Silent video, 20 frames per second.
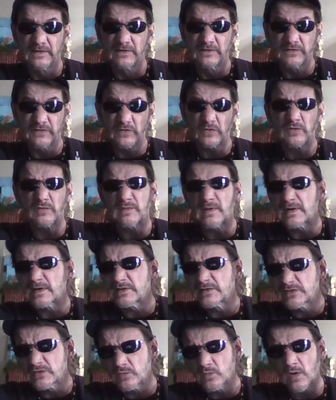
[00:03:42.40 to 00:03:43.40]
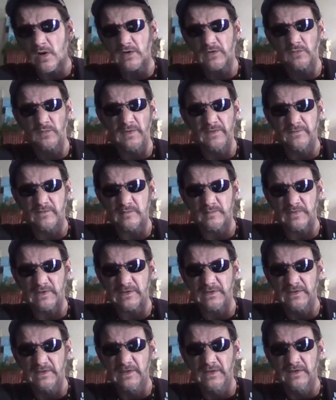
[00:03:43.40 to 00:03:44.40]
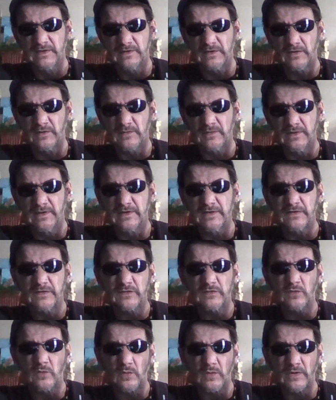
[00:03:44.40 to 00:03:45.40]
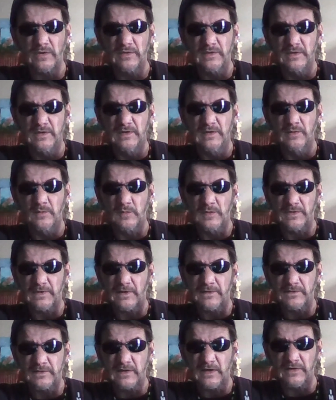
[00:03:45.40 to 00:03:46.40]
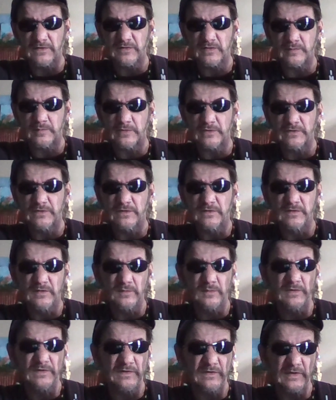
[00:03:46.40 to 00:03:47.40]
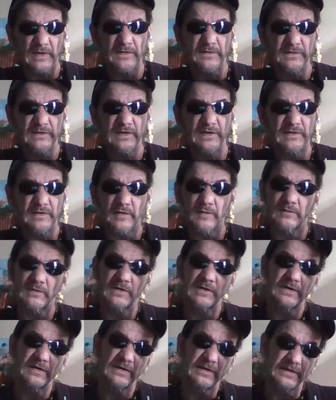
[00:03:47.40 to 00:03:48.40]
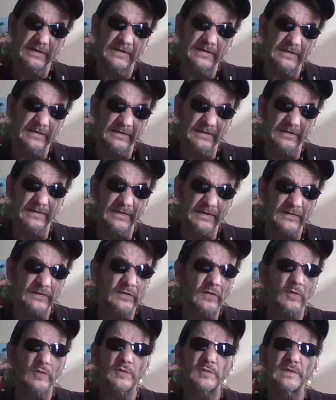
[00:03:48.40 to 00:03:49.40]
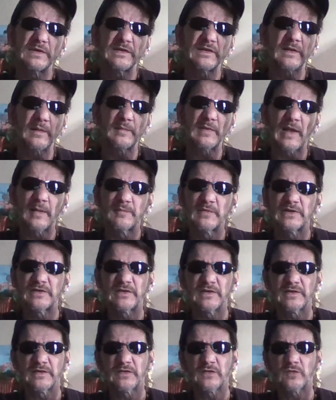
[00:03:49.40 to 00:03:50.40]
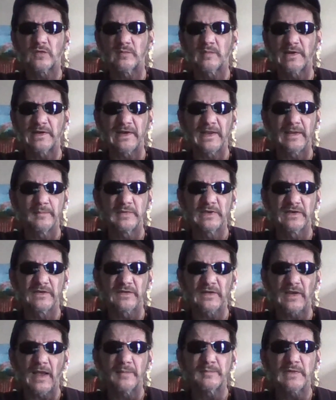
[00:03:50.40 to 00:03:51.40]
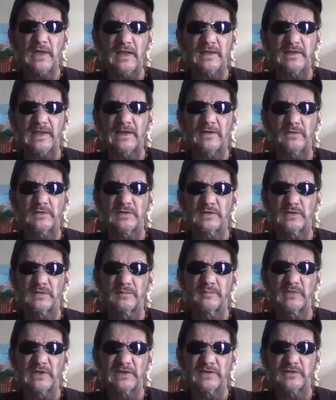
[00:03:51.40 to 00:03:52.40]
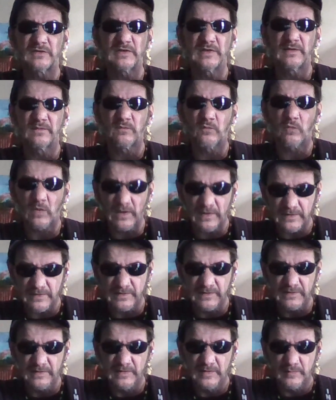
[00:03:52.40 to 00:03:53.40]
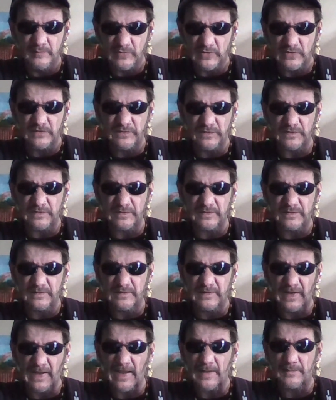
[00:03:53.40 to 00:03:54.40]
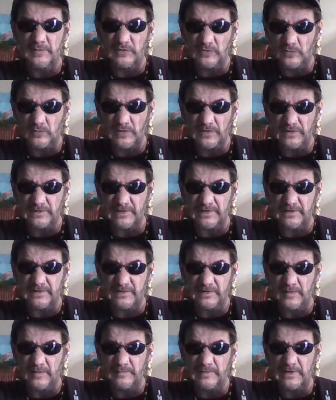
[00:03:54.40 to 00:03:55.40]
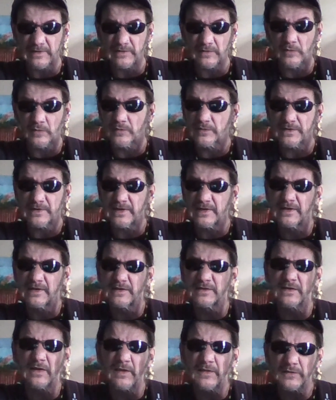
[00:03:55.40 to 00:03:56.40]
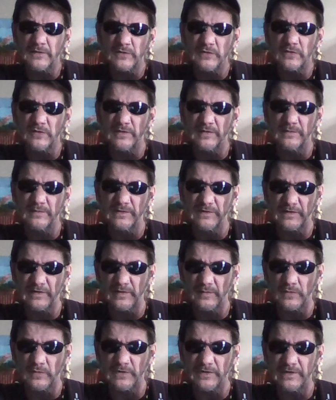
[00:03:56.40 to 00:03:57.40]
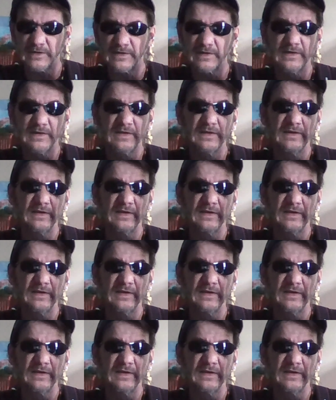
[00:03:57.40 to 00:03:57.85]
She turned around and she walked away from me. You know, in a store with other customers, there was another attendant over there. And this is the only reason I'm not mentioning the store by name, because I'm not allowing the bigotry of one person that happened to work there to come down on the whole thing. And this other girl that was there working,